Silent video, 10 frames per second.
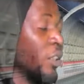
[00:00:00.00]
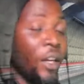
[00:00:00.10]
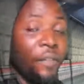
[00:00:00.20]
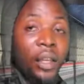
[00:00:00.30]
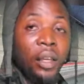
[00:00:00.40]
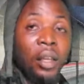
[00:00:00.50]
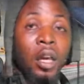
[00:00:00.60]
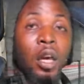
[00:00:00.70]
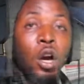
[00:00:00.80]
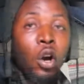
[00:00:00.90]
driving
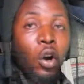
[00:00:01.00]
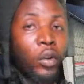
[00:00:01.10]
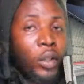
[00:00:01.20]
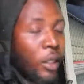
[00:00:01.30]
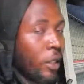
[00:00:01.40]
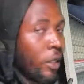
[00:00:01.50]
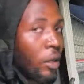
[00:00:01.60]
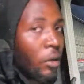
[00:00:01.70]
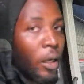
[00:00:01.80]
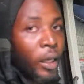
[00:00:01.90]
on the
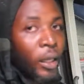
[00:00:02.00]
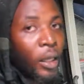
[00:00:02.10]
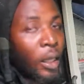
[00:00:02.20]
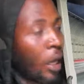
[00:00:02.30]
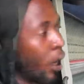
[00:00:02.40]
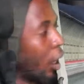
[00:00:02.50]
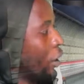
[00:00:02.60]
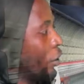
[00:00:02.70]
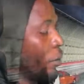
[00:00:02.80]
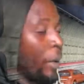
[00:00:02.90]
second lane.
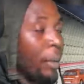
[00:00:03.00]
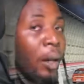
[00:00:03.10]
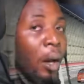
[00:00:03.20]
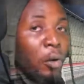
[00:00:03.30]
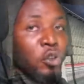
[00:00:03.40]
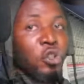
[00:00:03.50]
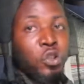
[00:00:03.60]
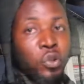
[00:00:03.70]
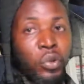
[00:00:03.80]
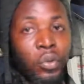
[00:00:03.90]
And remember, on this road